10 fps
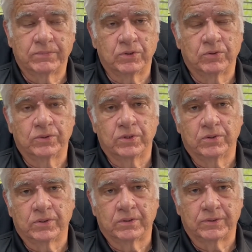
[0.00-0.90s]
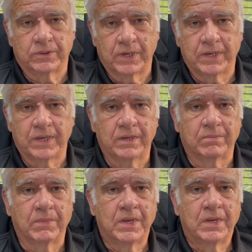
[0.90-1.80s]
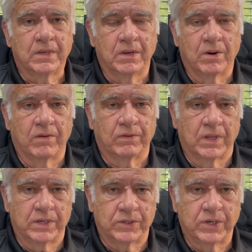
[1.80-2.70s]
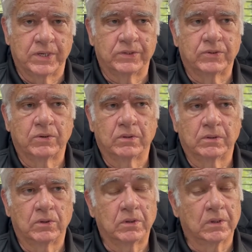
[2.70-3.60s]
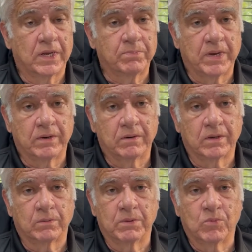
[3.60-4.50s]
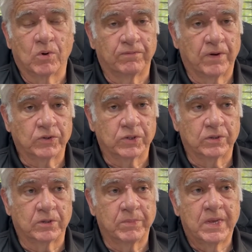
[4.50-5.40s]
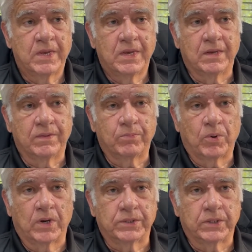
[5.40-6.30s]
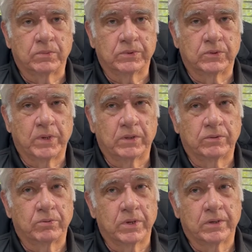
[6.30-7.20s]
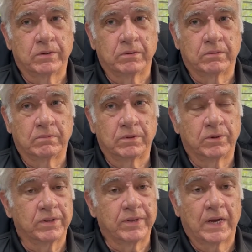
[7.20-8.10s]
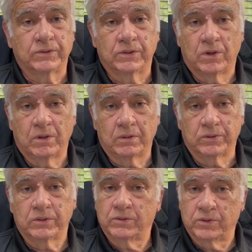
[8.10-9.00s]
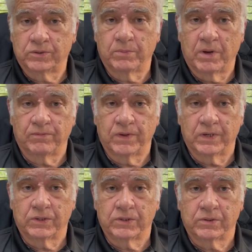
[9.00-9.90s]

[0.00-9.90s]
Students use it to study and have a lunch in, so it'll look a lot better. It'll be more functional. And that project was about $330,000, and it's just about finished.